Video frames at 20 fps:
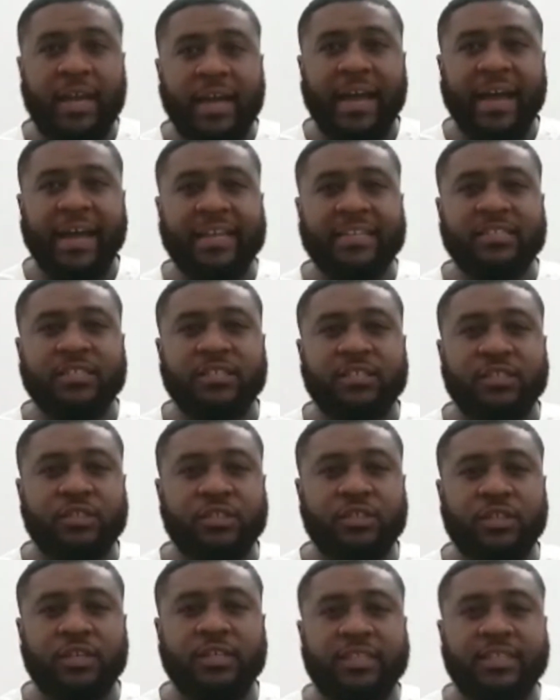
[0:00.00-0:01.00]
and
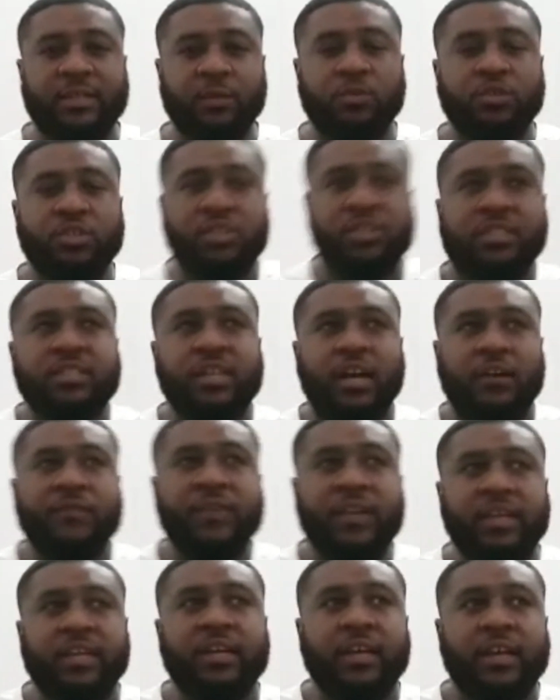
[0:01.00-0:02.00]
there was just
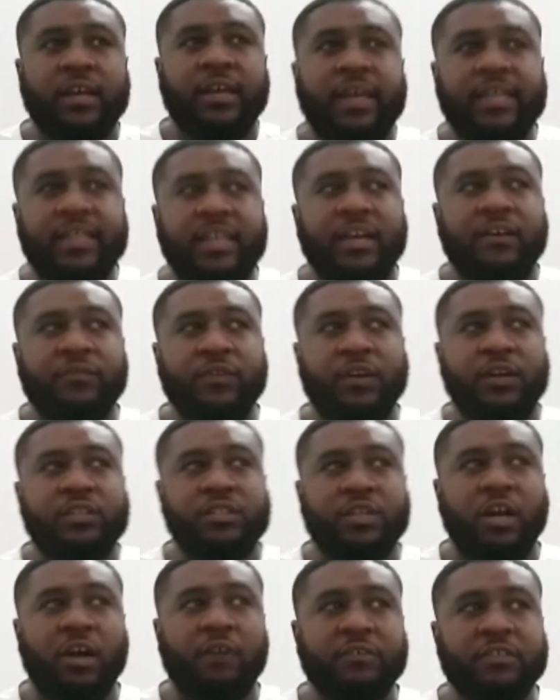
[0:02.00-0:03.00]
nothing in that
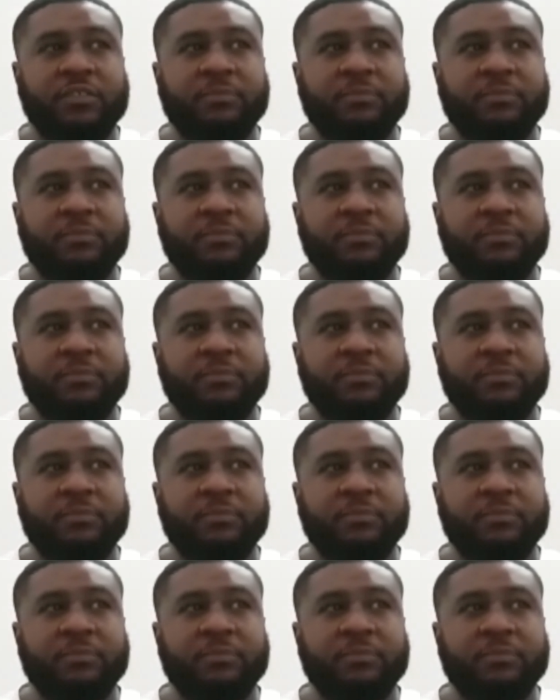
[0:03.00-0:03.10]
first half,